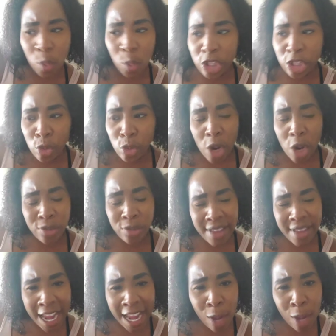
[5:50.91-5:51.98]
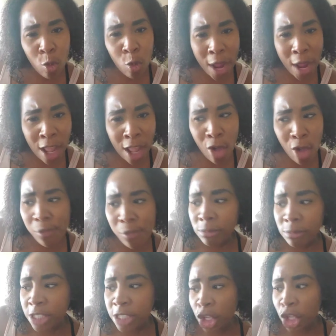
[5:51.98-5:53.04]
when you know damn well
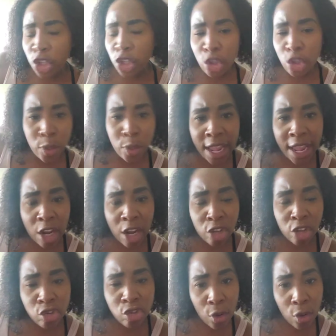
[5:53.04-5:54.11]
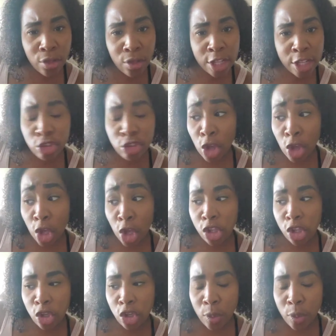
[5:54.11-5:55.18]
you can't control this,
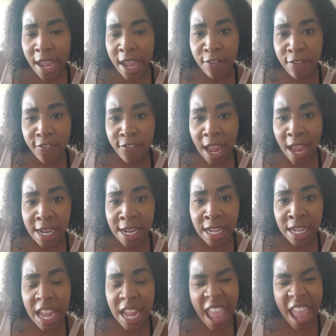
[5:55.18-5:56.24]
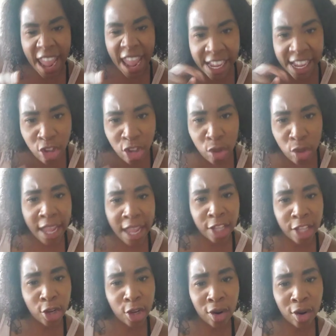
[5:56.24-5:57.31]
you can't fight it, and you
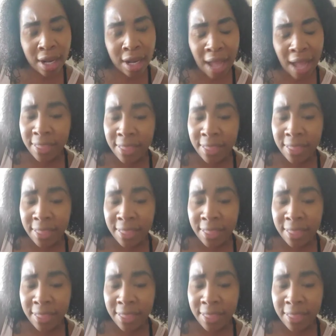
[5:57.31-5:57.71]
can't cure it?